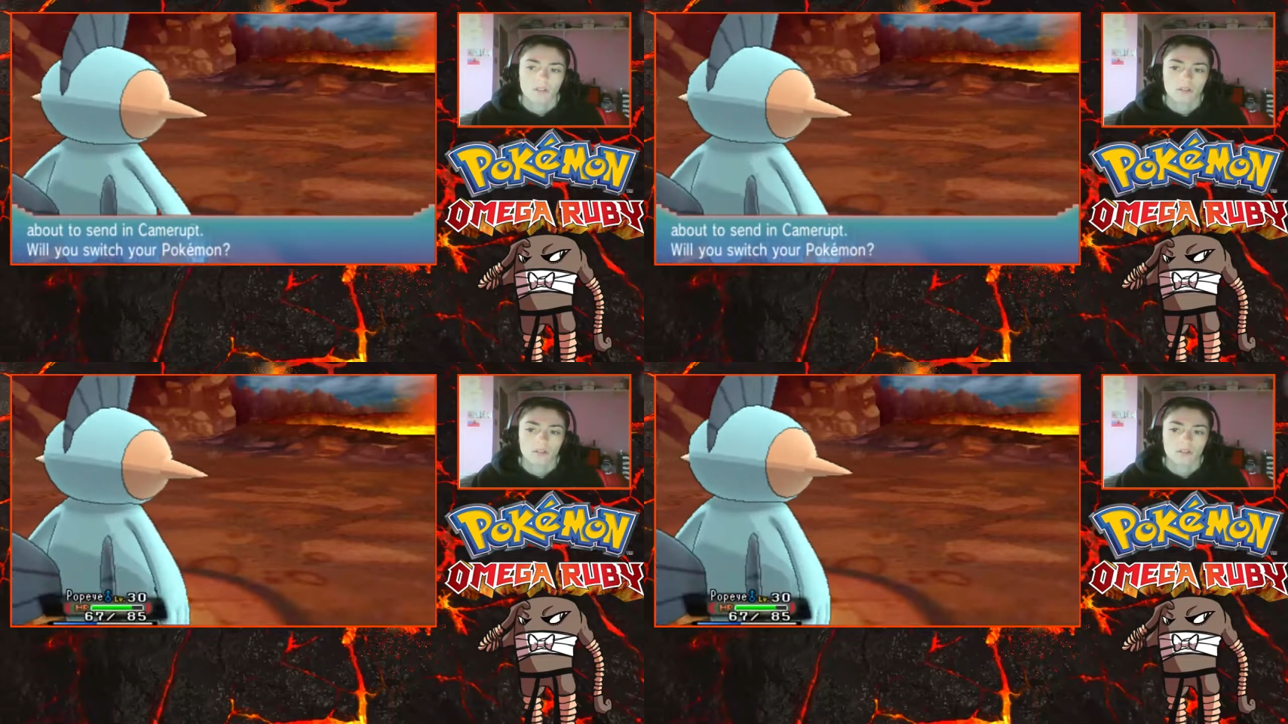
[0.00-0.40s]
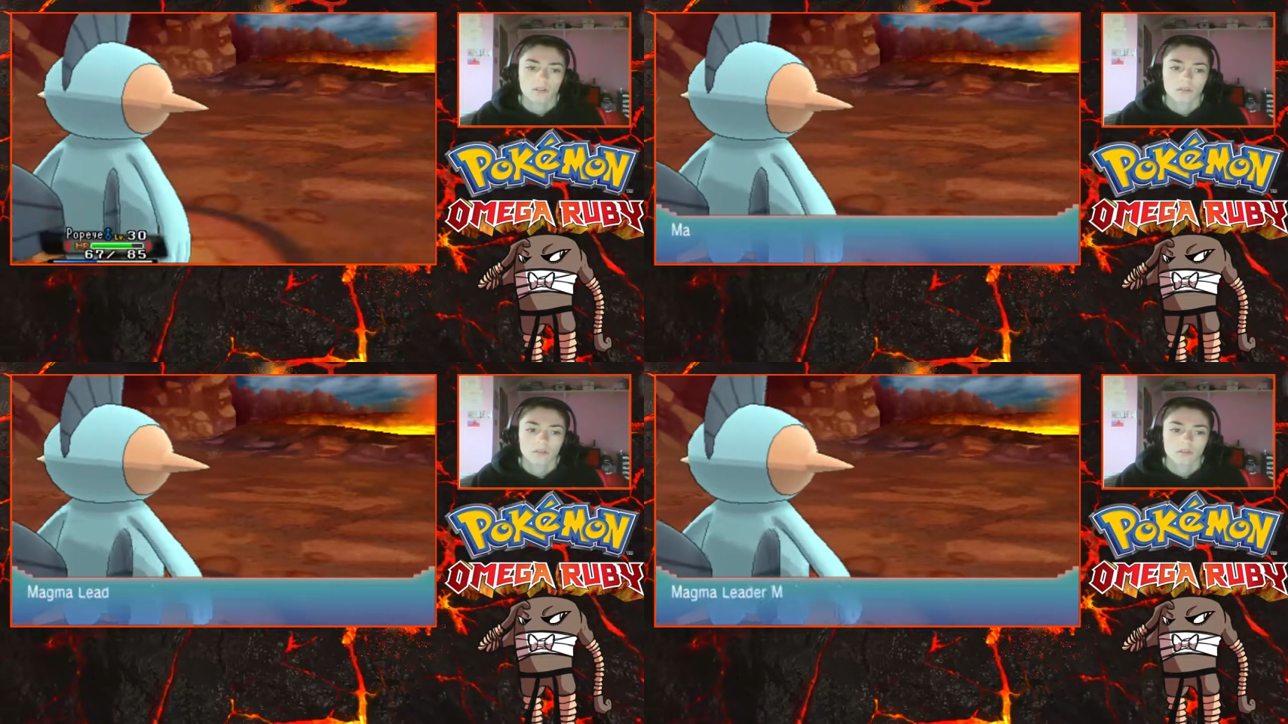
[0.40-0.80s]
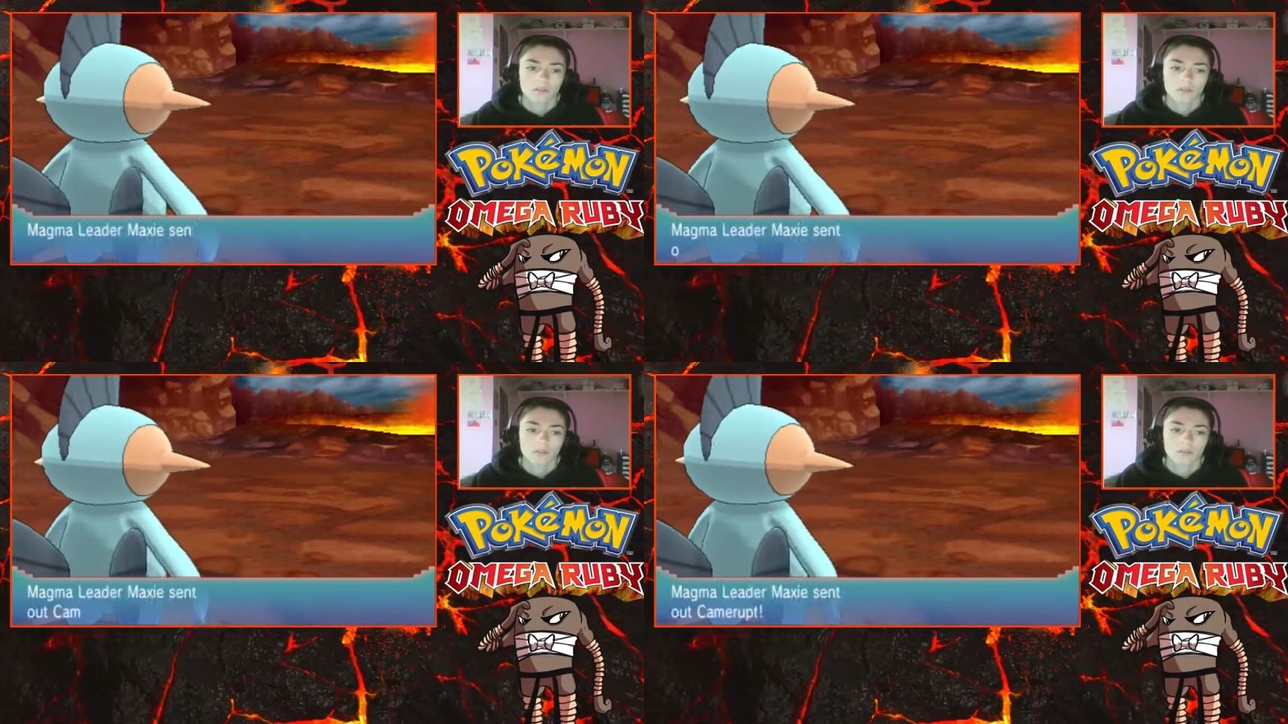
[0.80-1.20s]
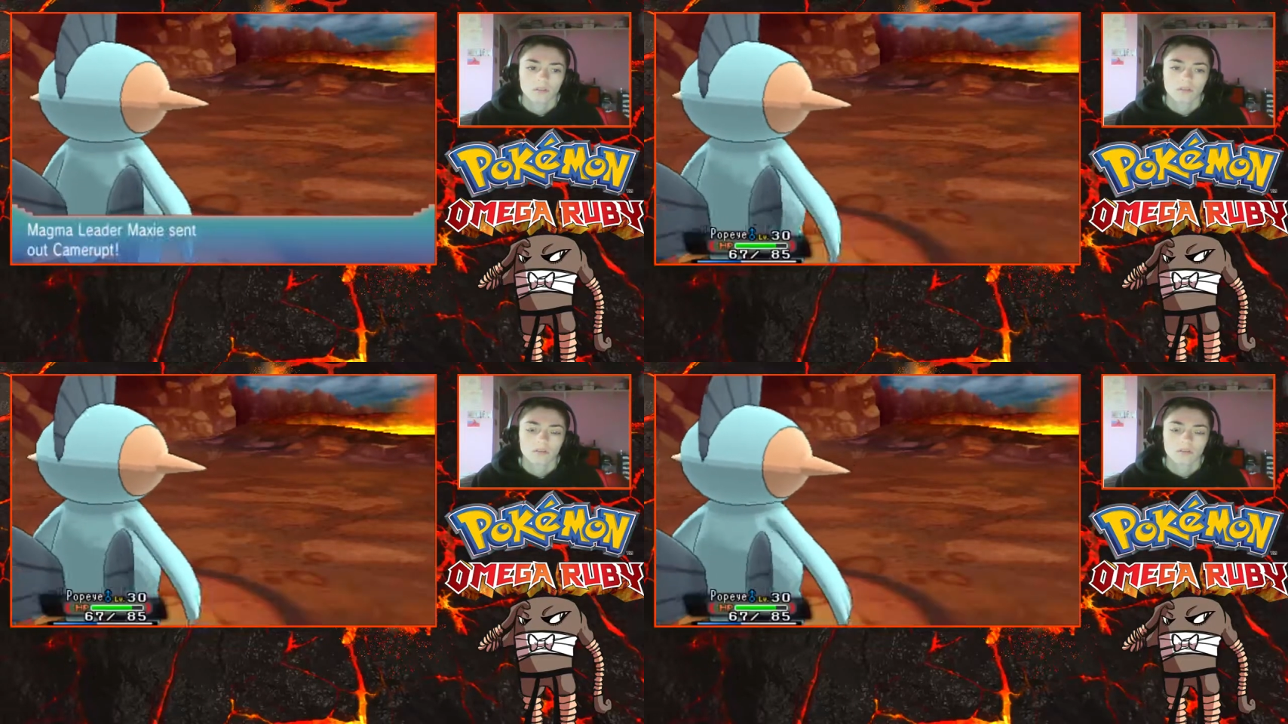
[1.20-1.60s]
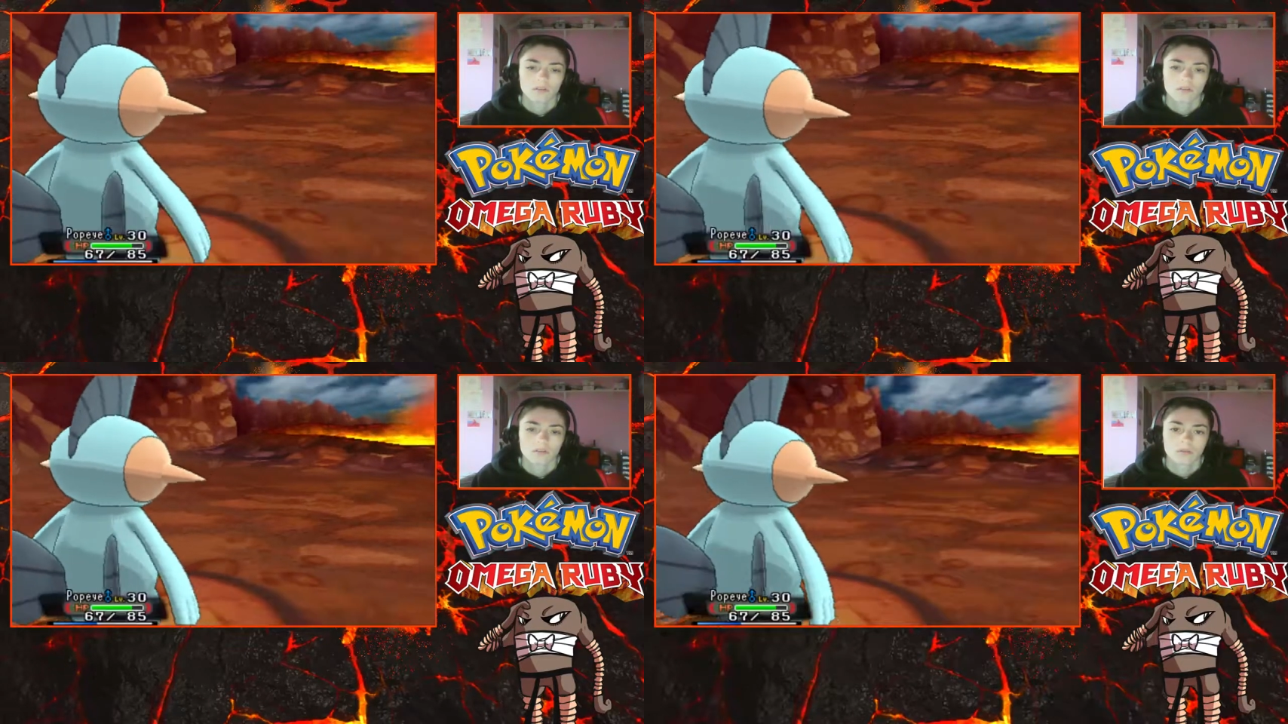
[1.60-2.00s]

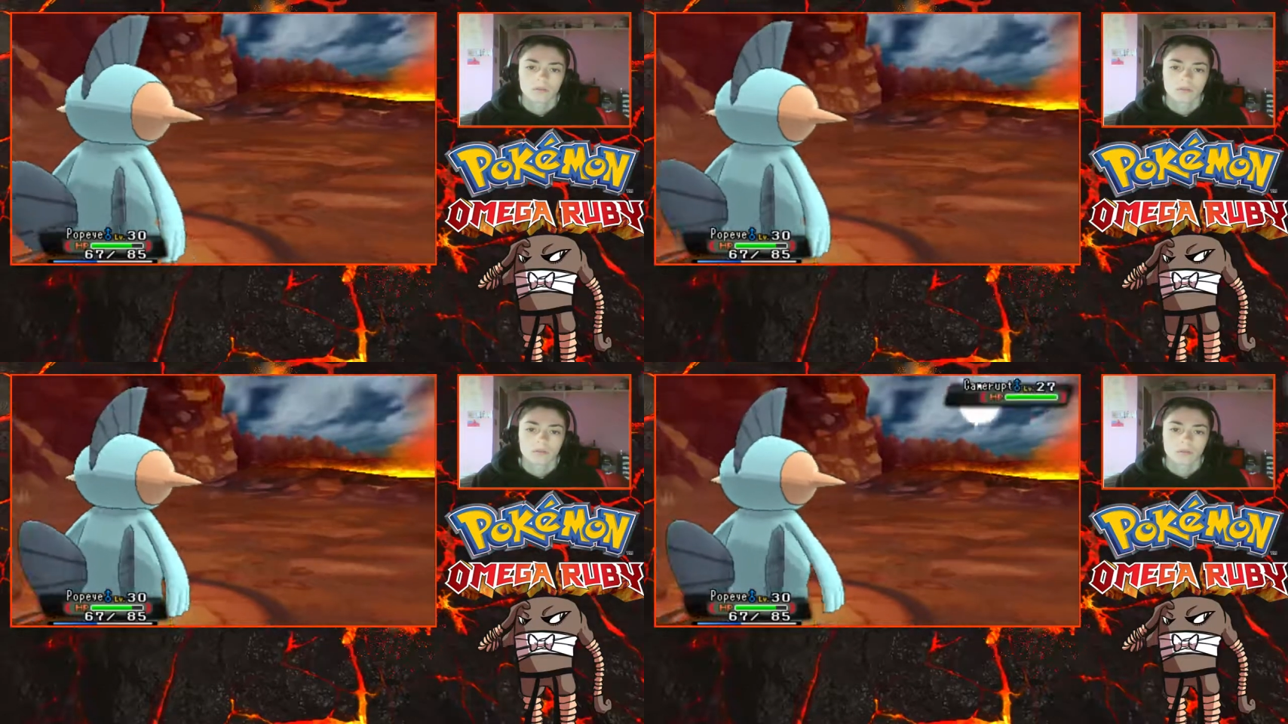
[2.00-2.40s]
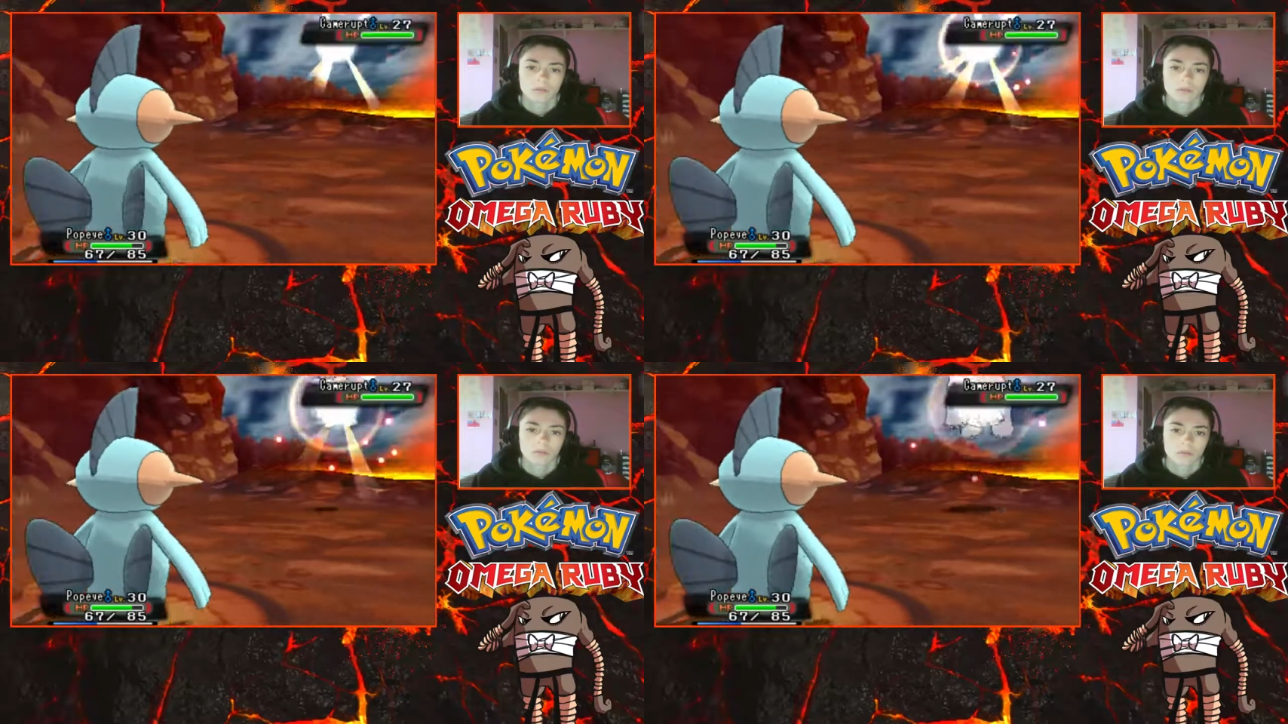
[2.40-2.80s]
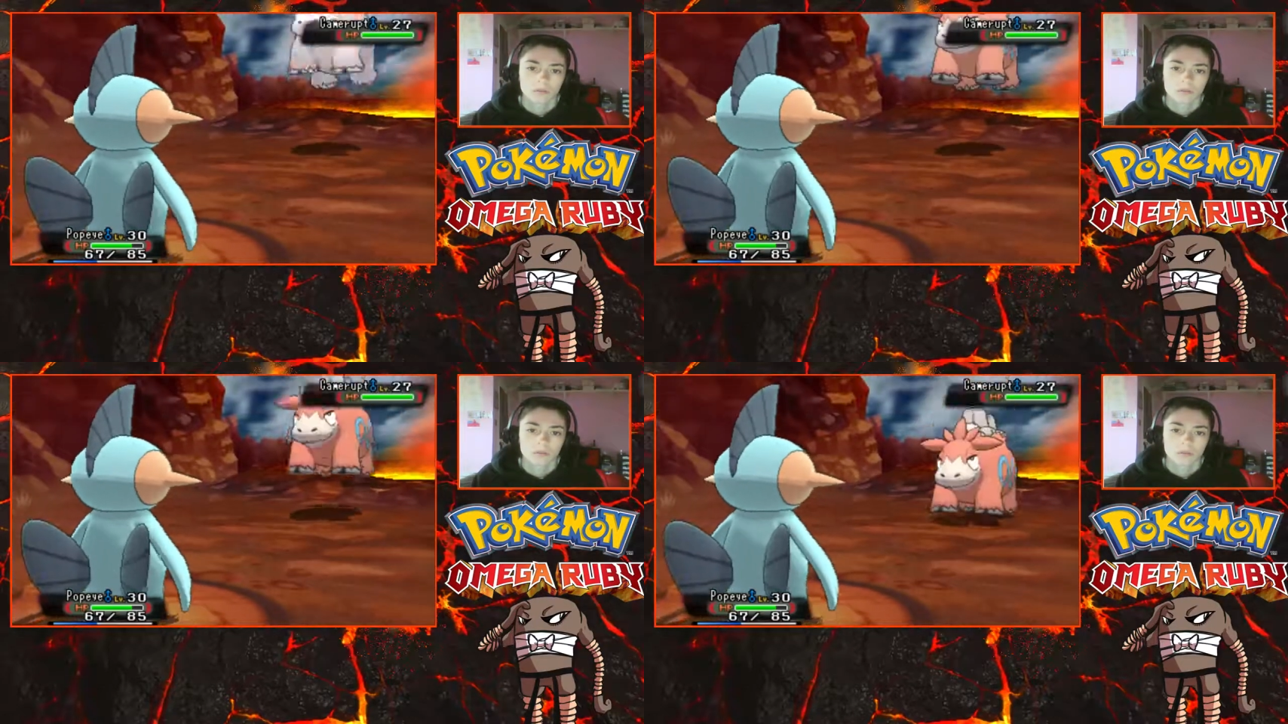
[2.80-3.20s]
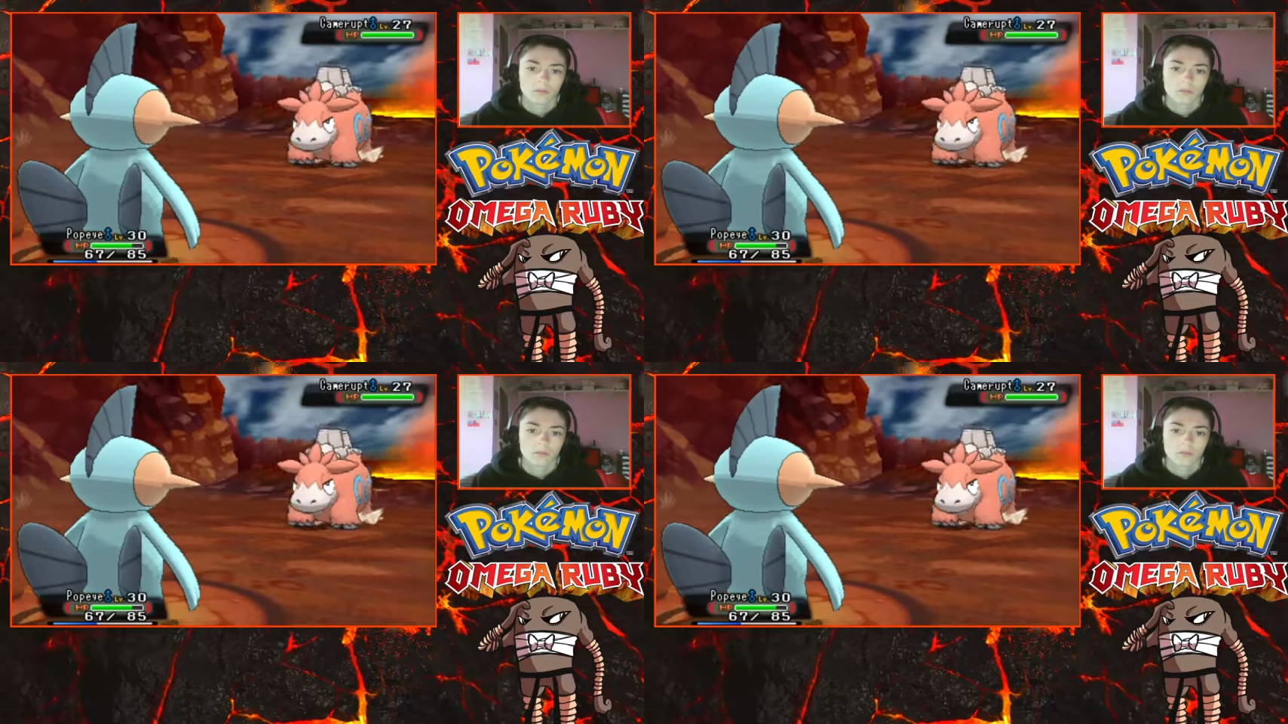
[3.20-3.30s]
Nobody speaks.